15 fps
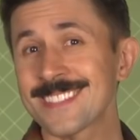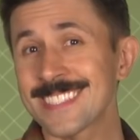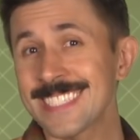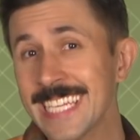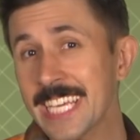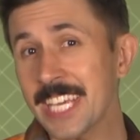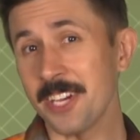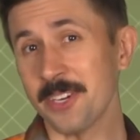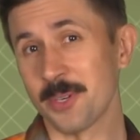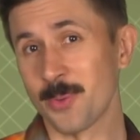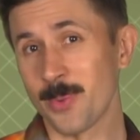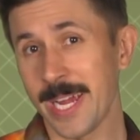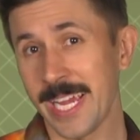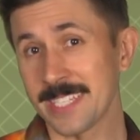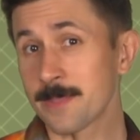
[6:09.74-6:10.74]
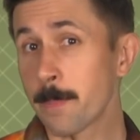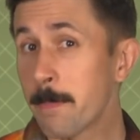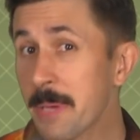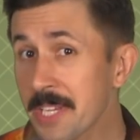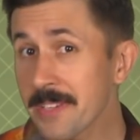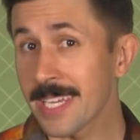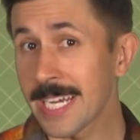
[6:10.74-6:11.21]
the sneakier ways
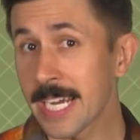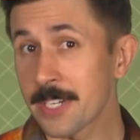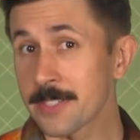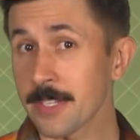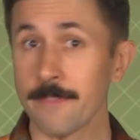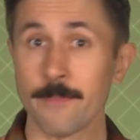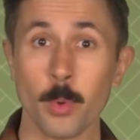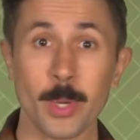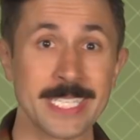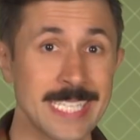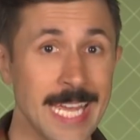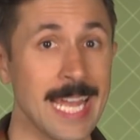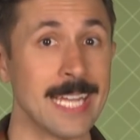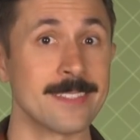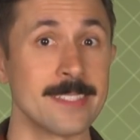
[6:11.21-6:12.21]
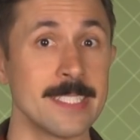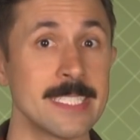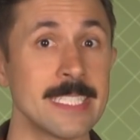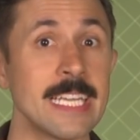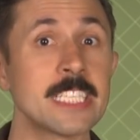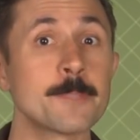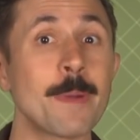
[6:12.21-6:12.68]
billionaires avoid
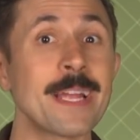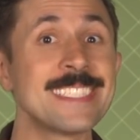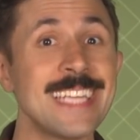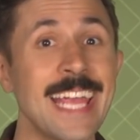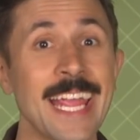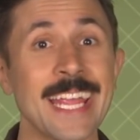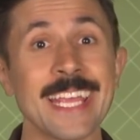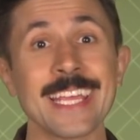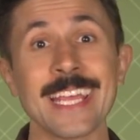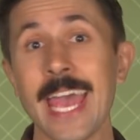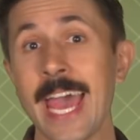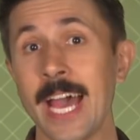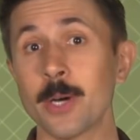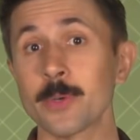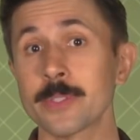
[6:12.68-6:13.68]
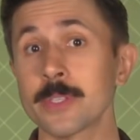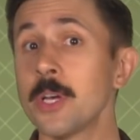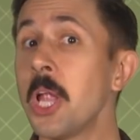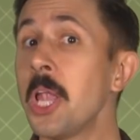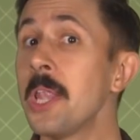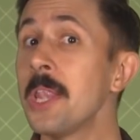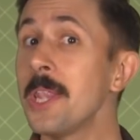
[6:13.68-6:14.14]
taxes is by taking out
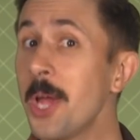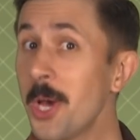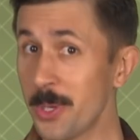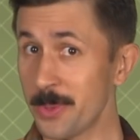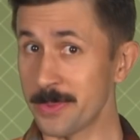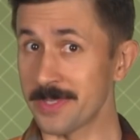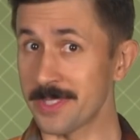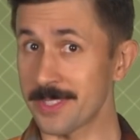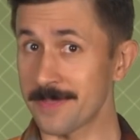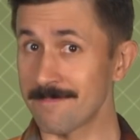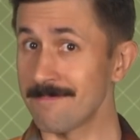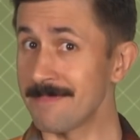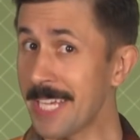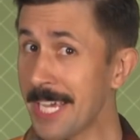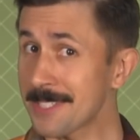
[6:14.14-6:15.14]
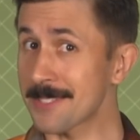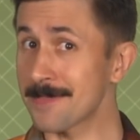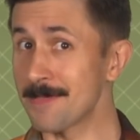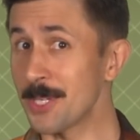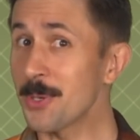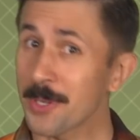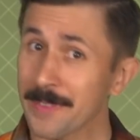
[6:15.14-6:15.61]
loans. Yes,
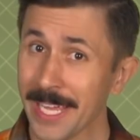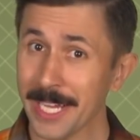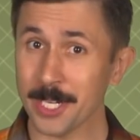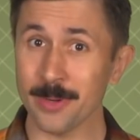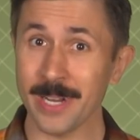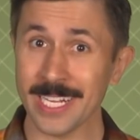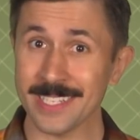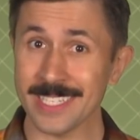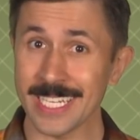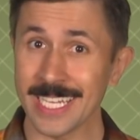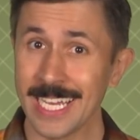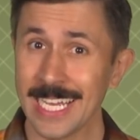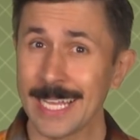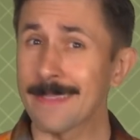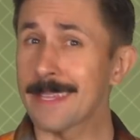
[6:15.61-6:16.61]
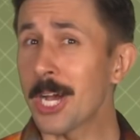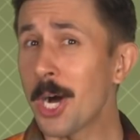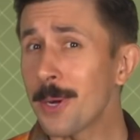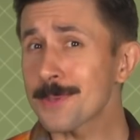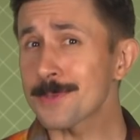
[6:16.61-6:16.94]
you heard that correctly. The